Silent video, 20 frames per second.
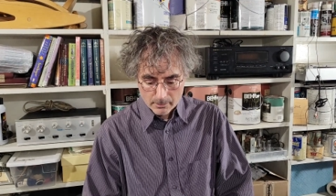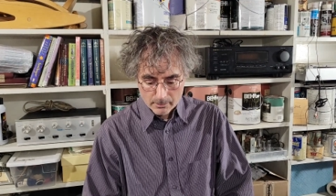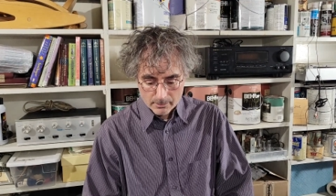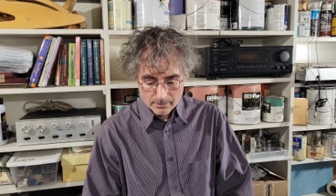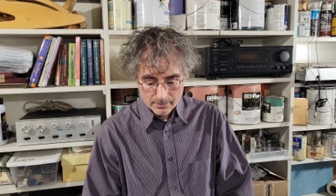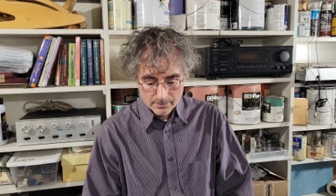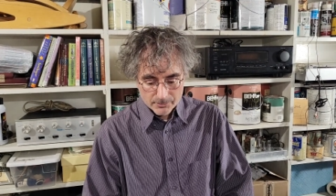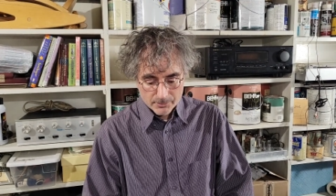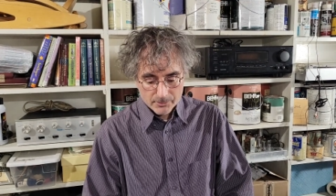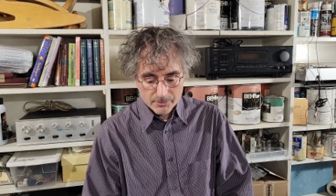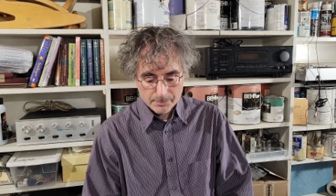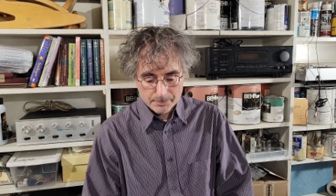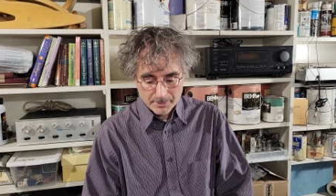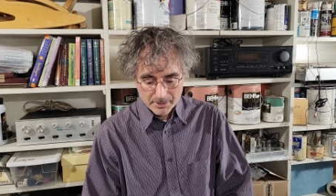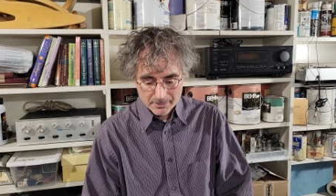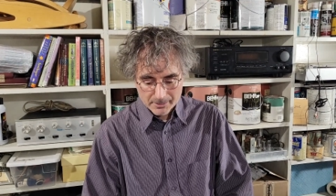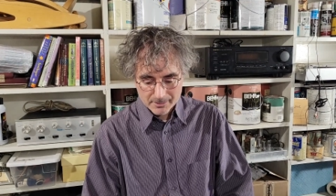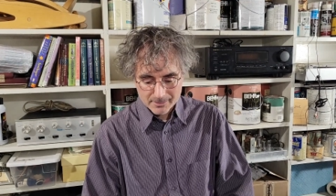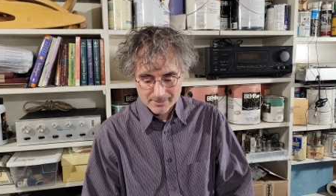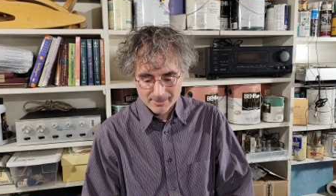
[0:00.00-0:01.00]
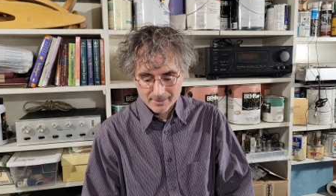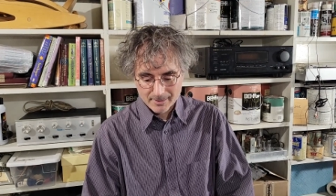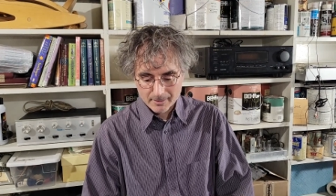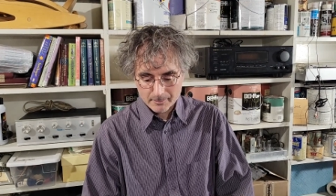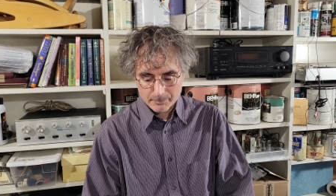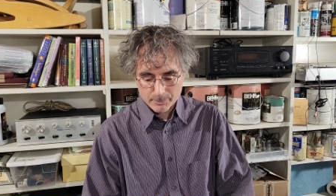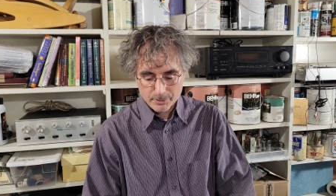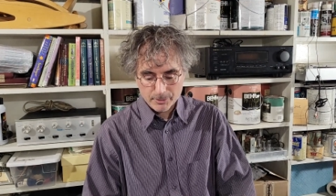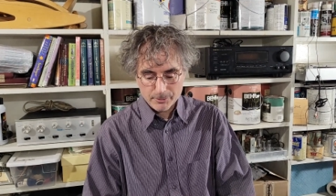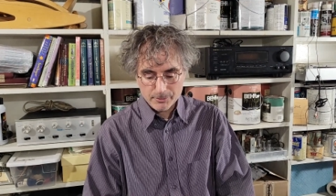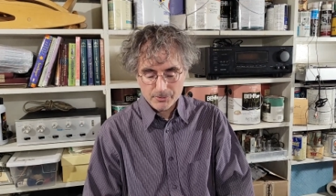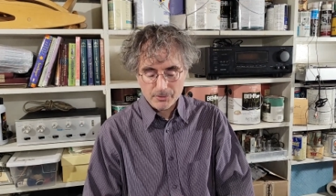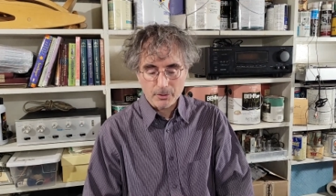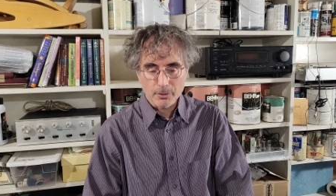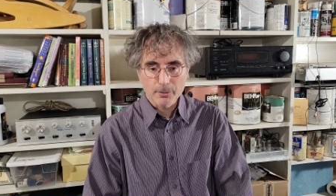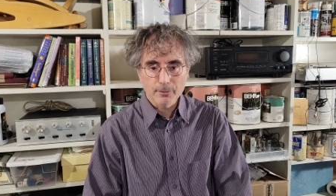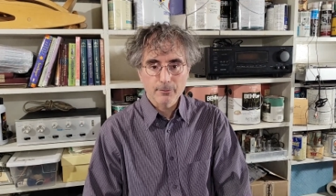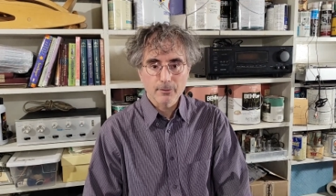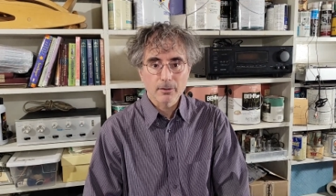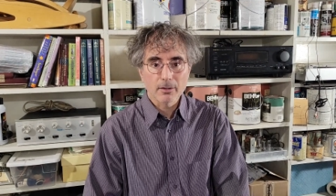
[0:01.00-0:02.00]
These are speakers that can produce
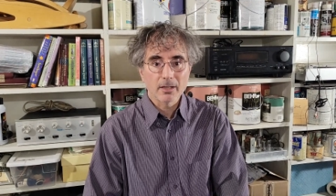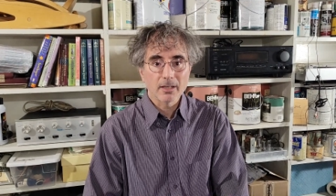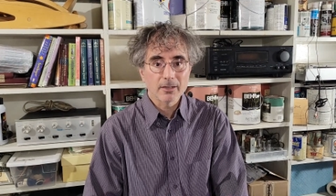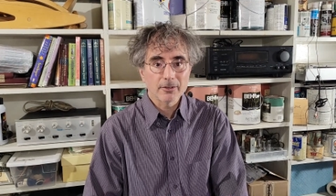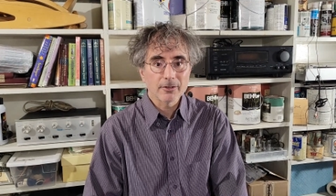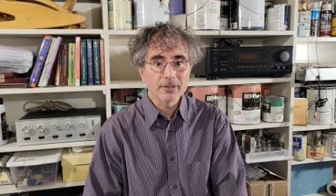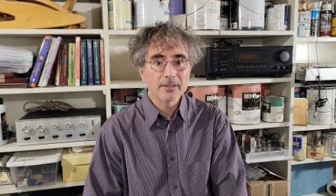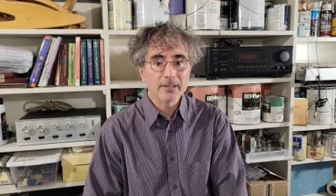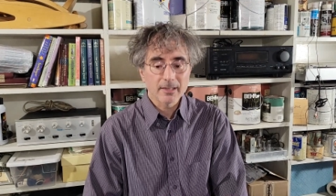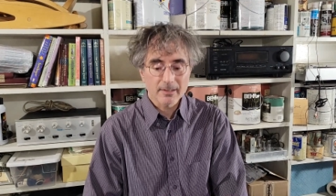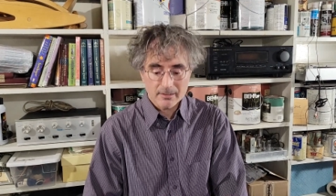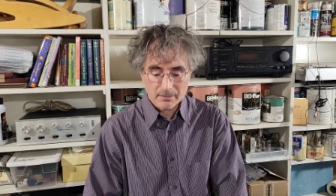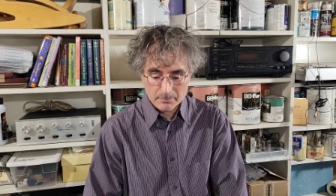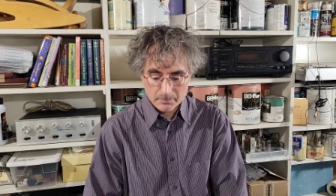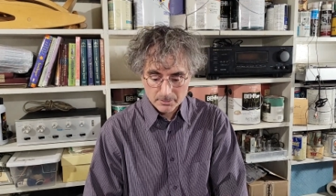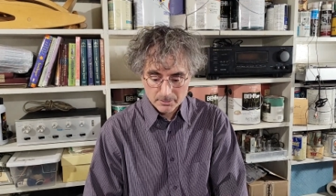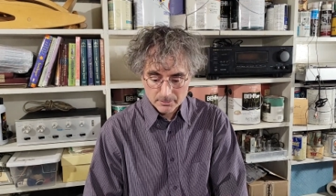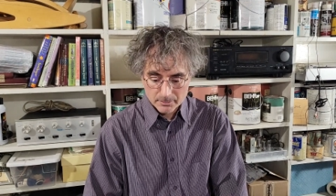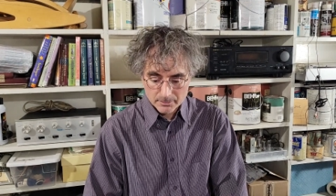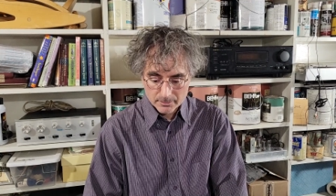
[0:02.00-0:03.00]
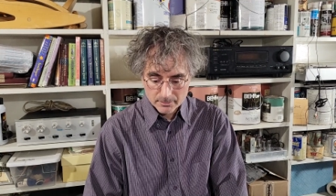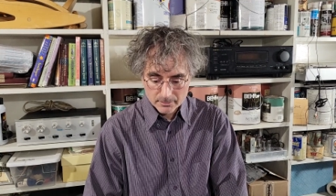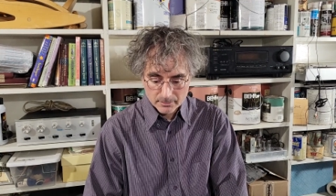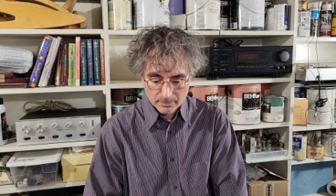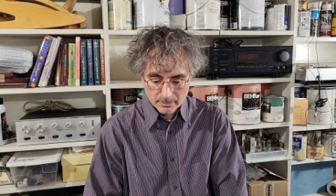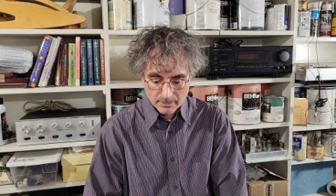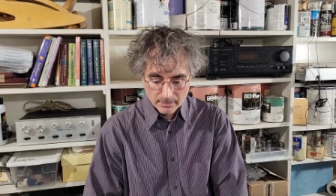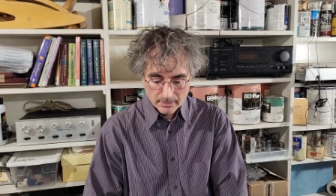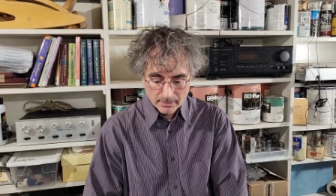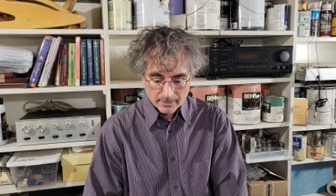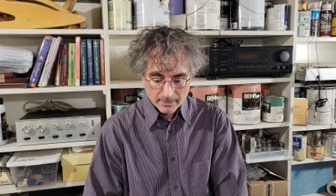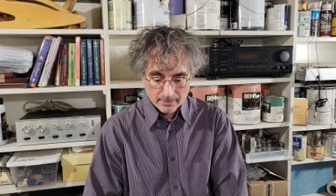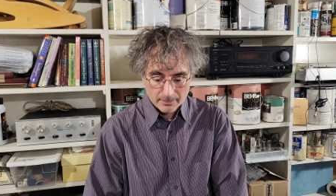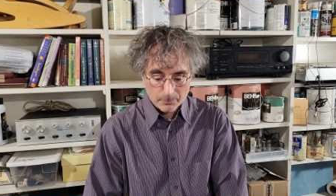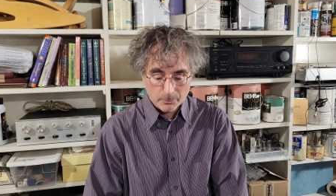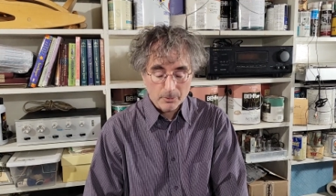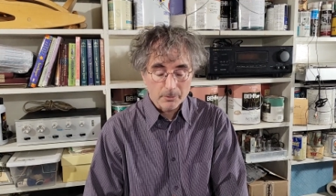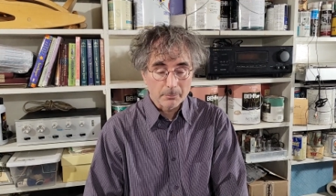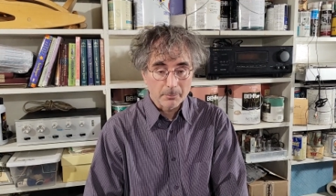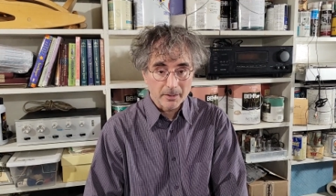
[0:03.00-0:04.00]
over 100 decibels at
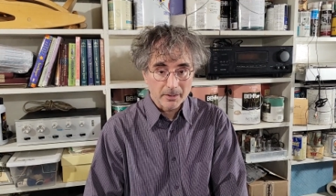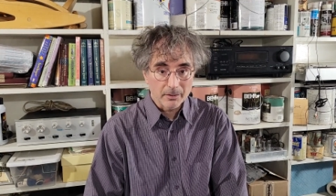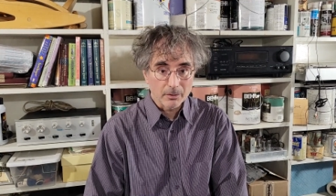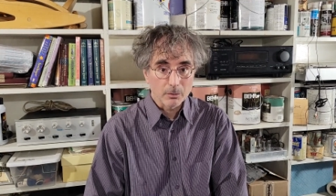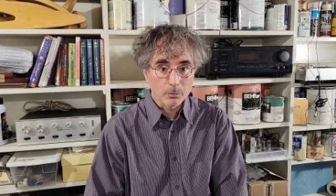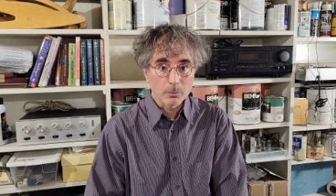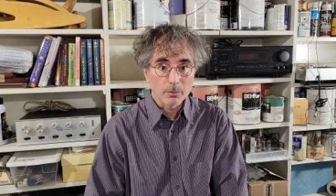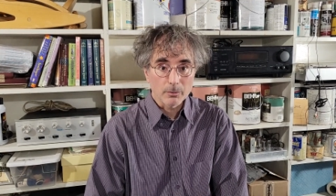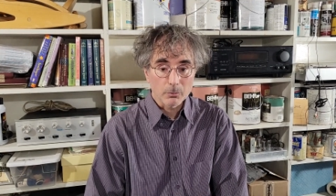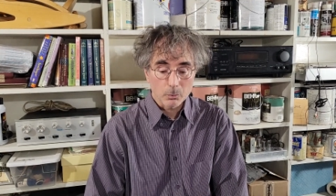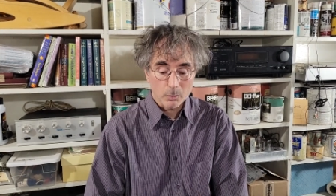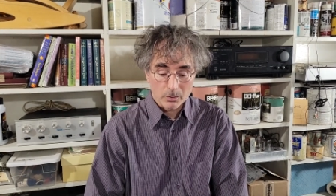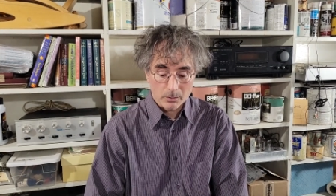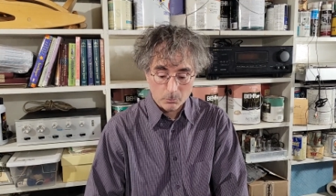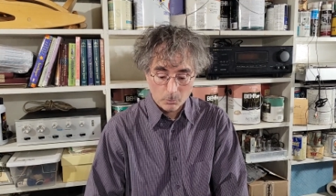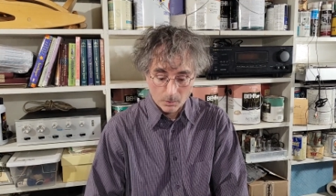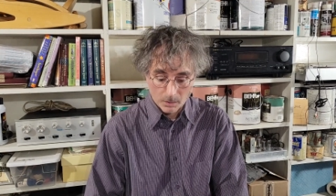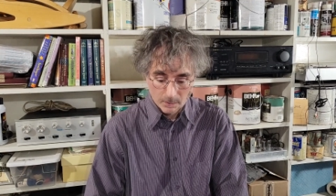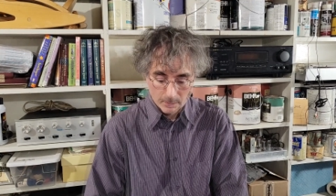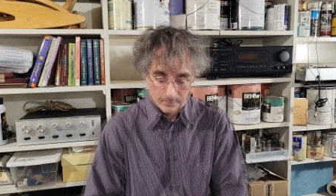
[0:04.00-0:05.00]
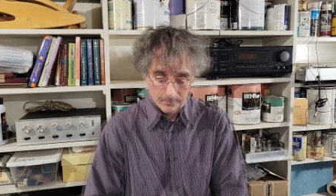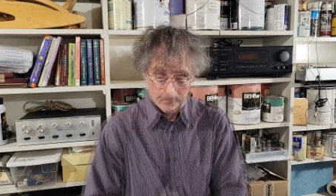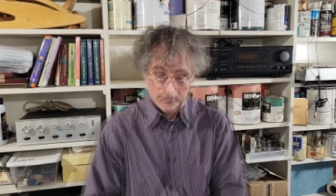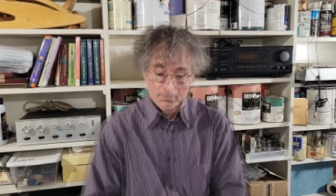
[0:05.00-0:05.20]
1 meter with 1 watt.